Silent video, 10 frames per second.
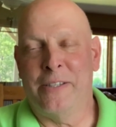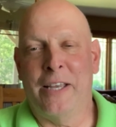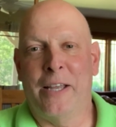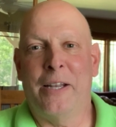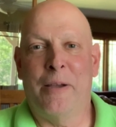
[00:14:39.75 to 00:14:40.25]

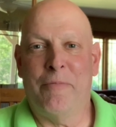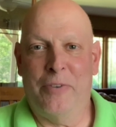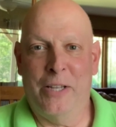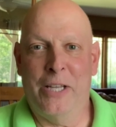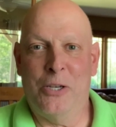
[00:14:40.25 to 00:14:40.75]
that I'm
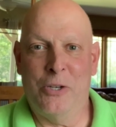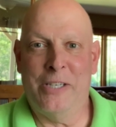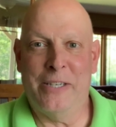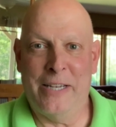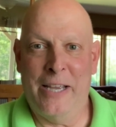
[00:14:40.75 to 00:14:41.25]
feeling good
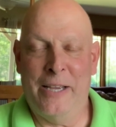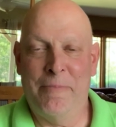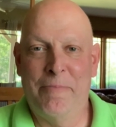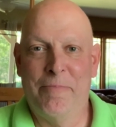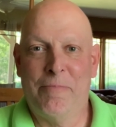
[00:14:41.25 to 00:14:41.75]
today,
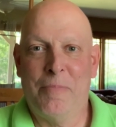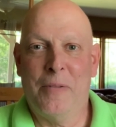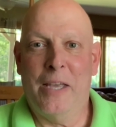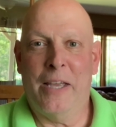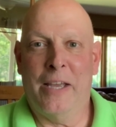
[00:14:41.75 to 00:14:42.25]

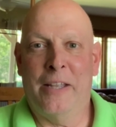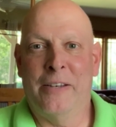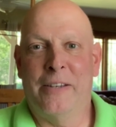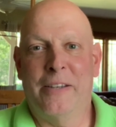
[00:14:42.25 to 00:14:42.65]
and